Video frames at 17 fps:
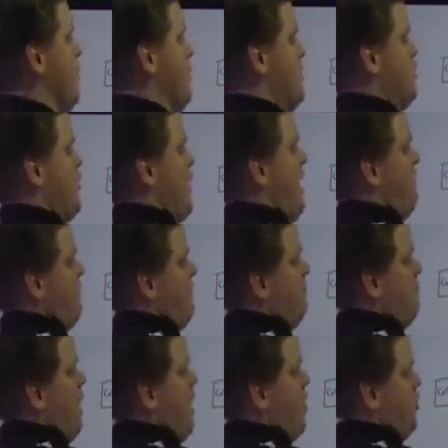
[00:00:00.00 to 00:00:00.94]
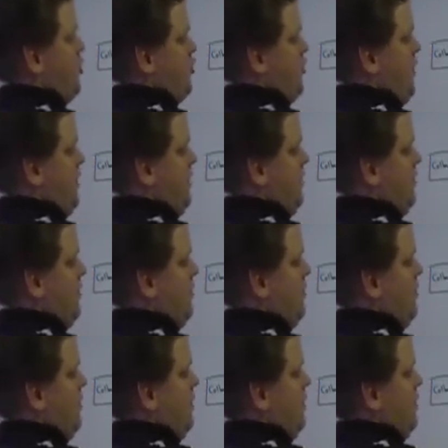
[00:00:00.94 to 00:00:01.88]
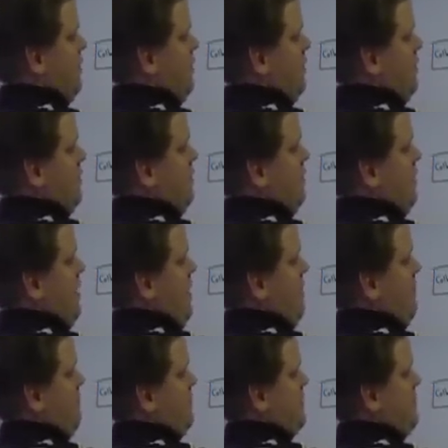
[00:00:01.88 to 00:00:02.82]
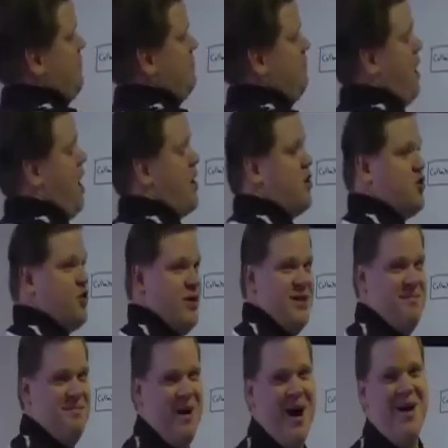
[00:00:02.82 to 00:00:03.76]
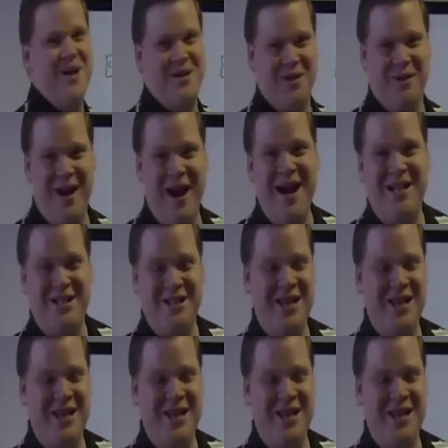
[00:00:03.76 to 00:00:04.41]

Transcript: But you have the monitoring, someone monitoring the monitor, right?